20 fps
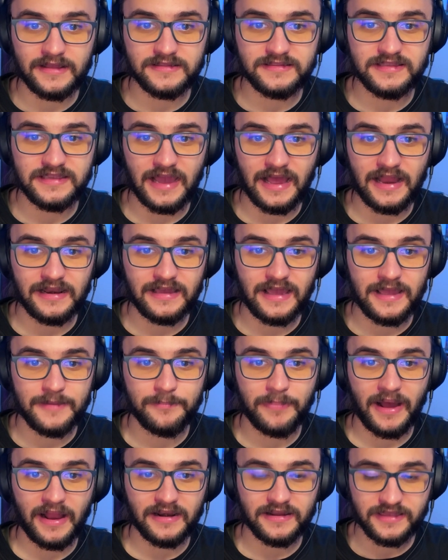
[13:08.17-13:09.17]
Dialga,
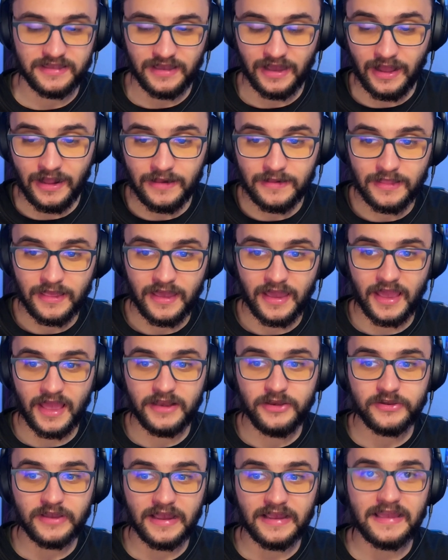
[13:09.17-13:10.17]
and Palkia.
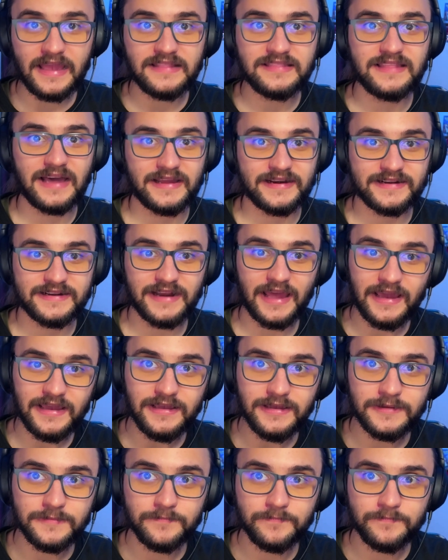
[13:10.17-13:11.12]
And you can get Darkrai.